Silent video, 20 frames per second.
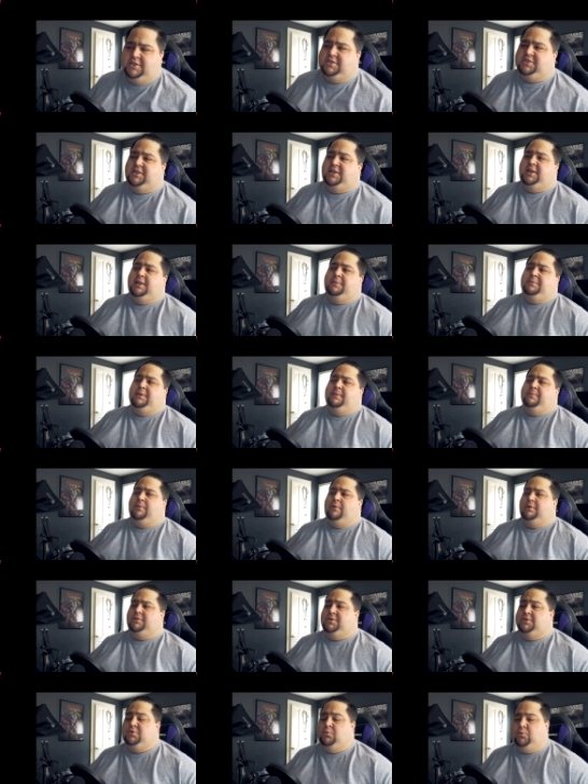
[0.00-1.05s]
TDP
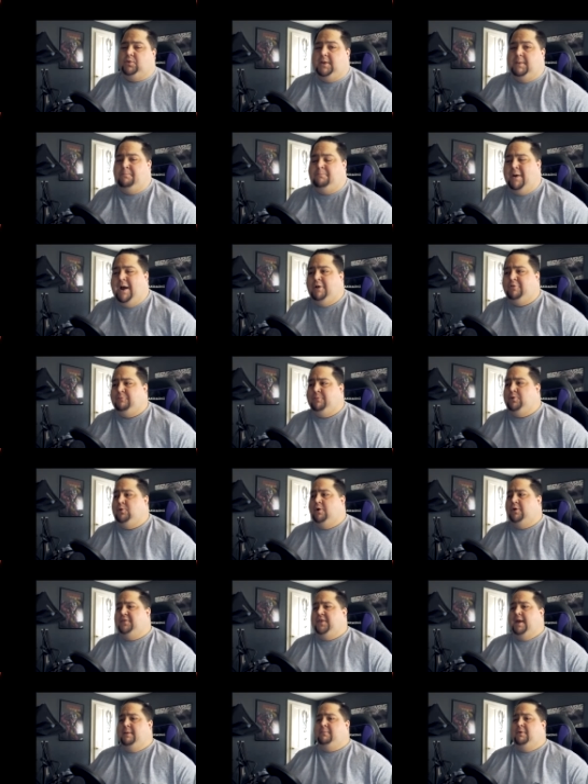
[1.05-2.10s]
part doesn't really bother me
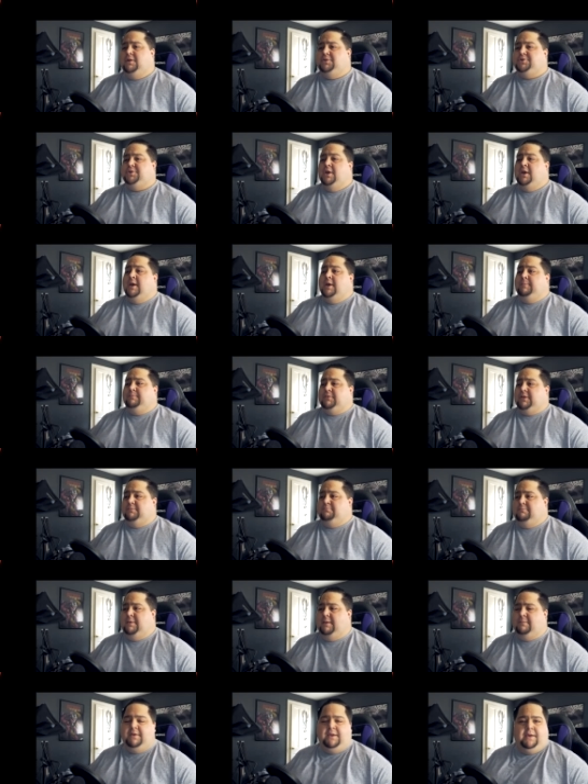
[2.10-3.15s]
all that much.
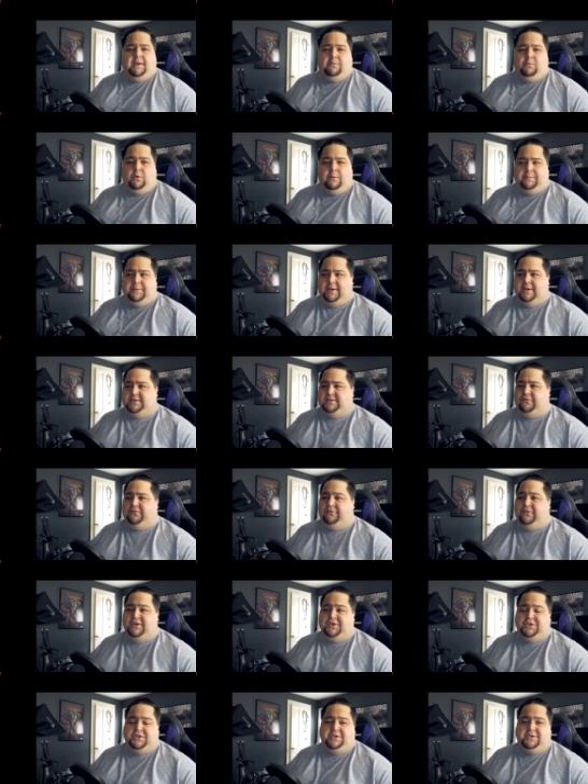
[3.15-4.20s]
Maybe it won't be as
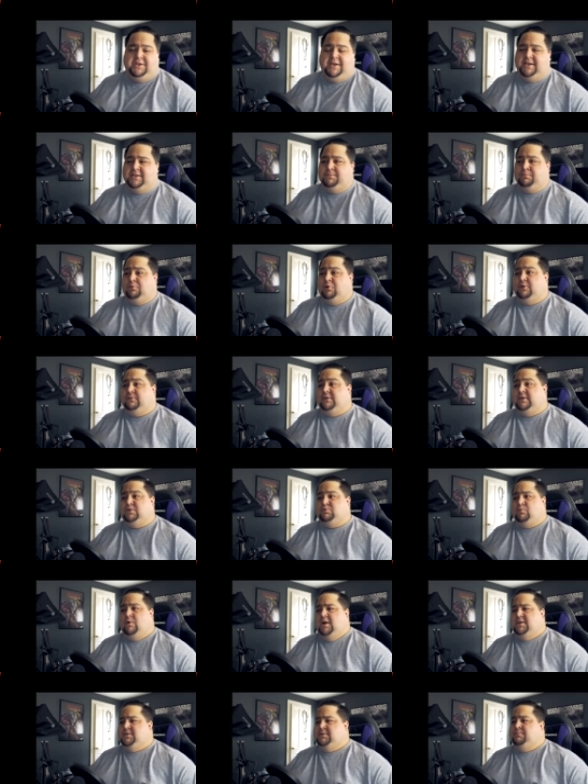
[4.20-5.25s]
efficient as previous
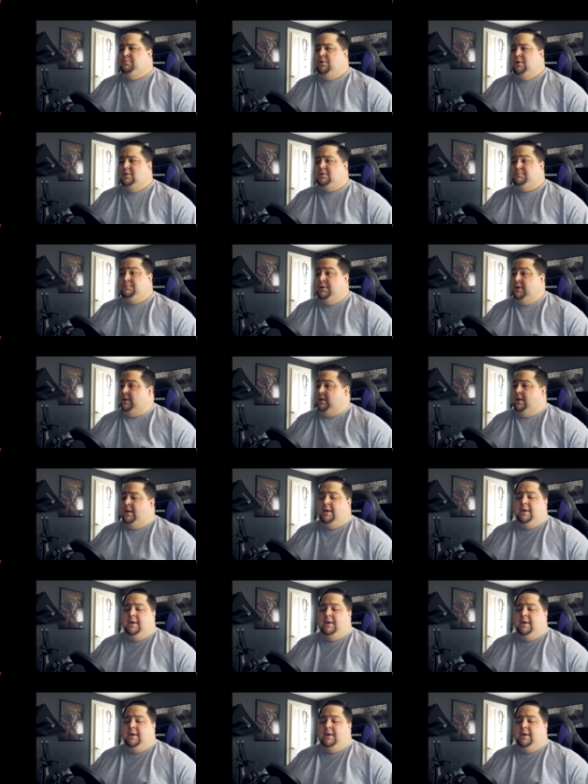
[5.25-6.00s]
Ryzen parts, but